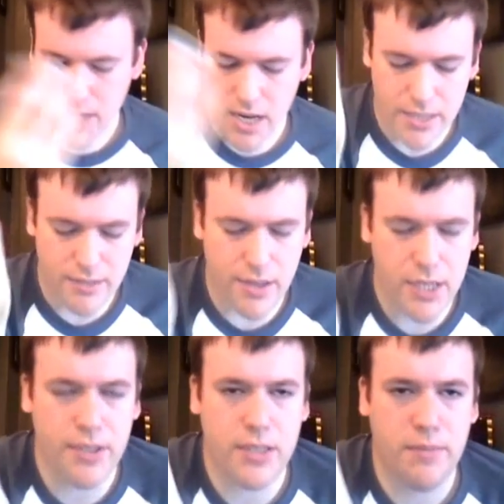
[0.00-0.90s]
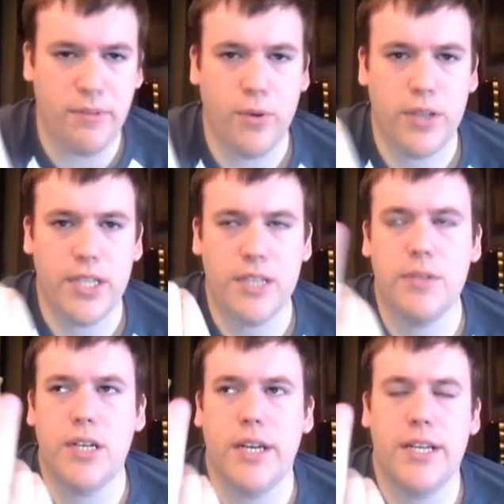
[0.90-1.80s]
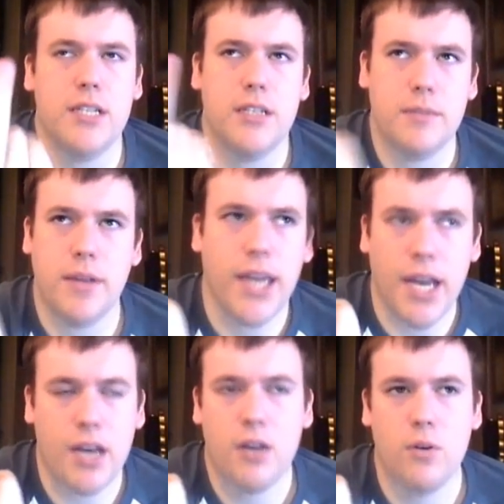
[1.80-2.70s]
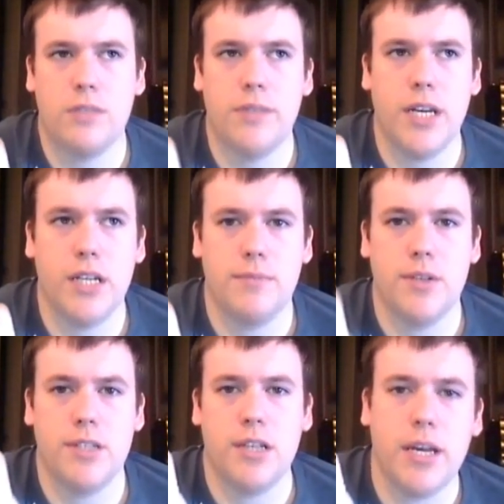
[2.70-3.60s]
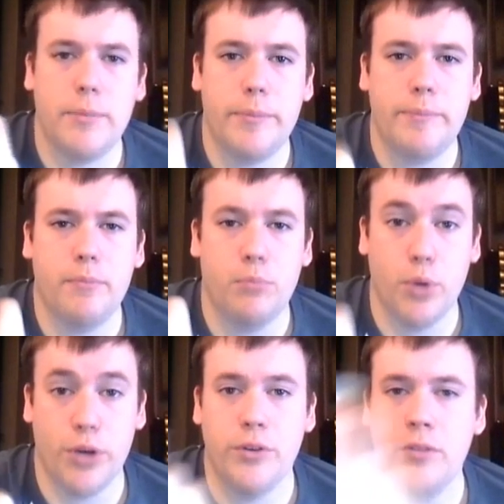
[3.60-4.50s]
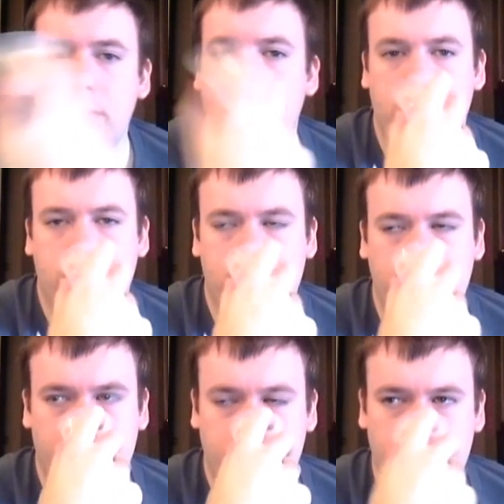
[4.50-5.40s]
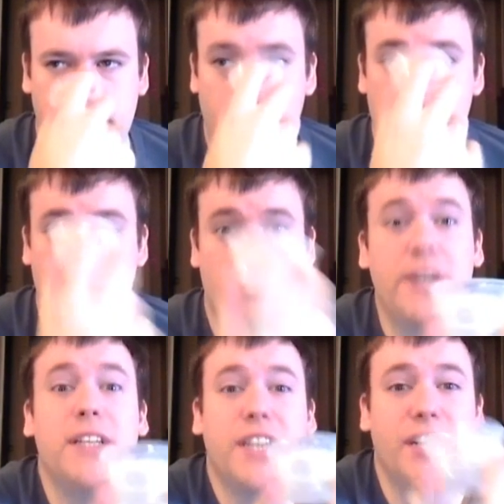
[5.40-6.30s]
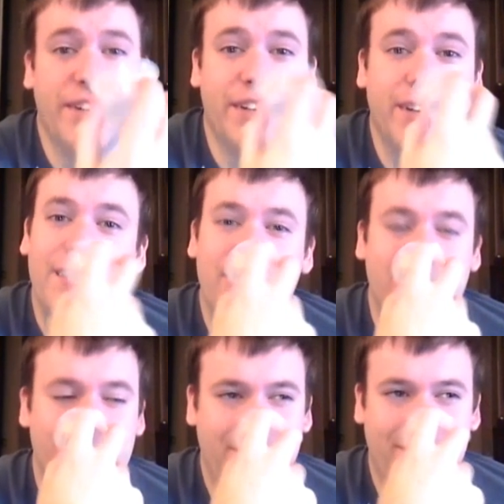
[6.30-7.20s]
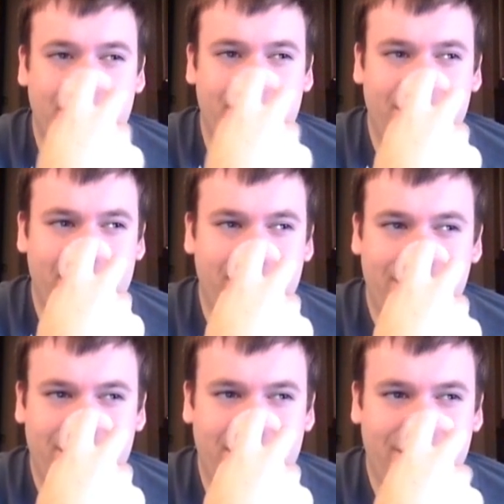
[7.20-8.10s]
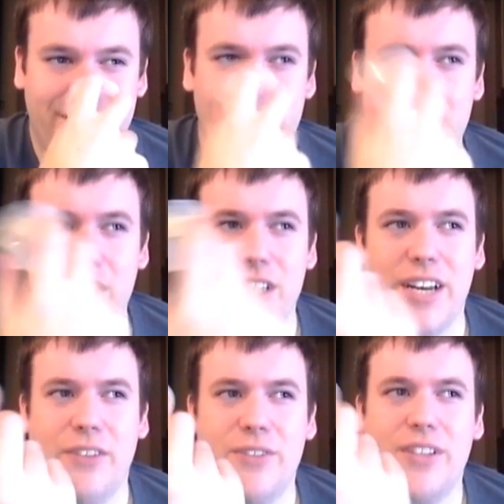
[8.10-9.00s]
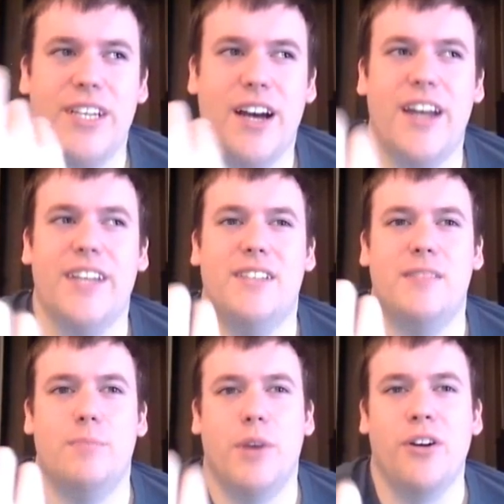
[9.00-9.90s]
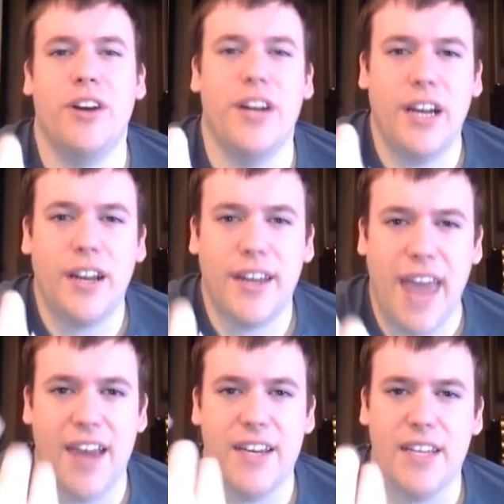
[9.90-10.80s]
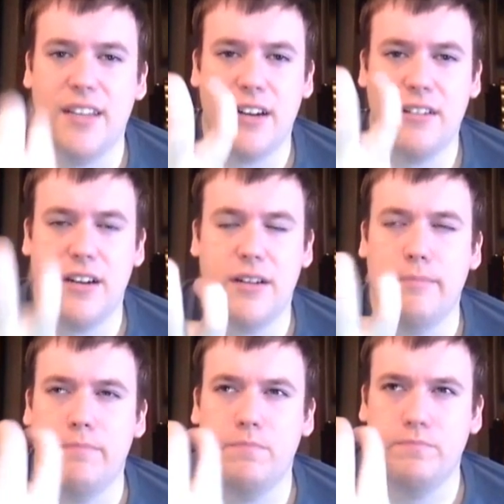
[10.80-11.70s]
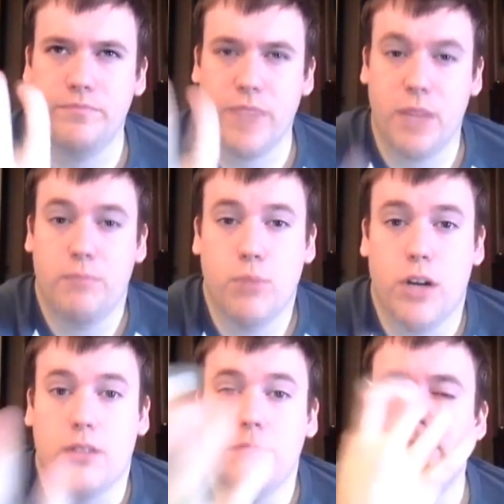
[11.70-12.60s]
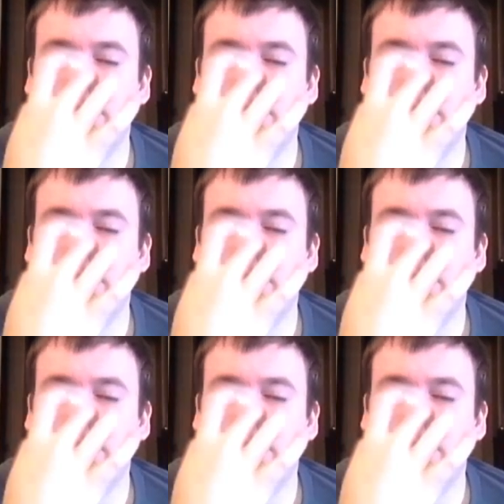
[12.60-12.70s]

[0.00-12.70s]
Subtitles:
And I talked about this before. This one, it doesn't smell like candy corn to me. It smells like brittle, which is really good. But it's just like a really nice buttery candy, like brittle.